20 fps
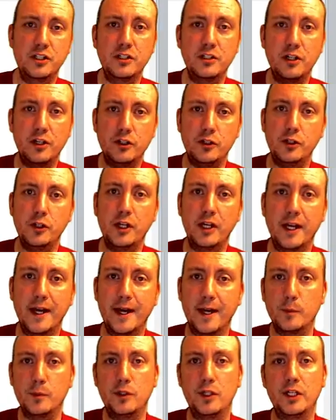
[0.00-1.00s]
You know, you can kind
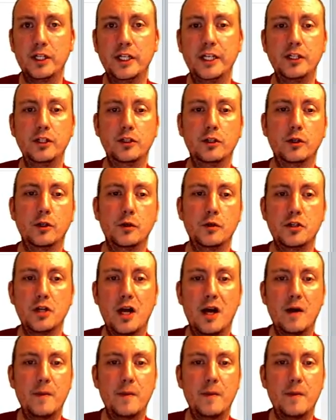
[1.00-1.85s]
of plug in your own job